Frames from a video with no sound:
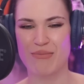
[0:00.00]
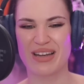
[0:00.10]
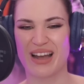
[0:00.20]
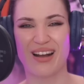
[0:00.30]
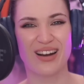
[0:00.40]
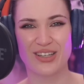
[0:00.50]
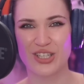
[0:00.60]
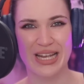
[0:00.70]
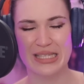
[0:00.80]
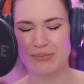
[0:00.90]
but her
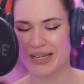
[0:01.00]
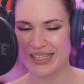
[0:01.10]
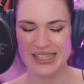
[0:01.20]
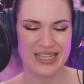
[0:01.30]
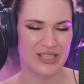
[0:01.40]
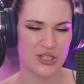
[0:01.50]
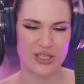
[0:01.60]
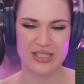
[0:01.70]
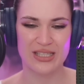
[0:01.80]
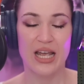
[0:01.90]
chest mix is
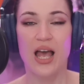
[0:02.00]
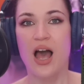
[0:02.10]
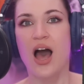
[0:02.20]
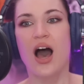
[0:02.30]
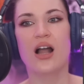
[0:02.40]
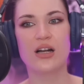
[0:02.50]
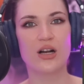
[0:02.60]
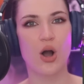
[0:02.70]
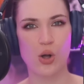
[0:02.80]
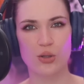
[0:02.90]
just
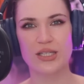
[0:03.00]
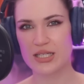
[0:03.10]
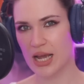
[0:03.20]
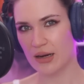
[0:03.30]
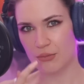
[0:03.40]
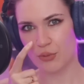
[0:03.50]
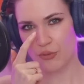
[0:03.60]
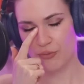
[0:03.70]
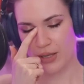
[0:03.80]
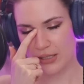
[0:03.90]
her whole entire
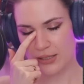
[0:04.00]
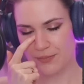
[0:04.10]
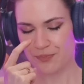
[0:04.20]
movement.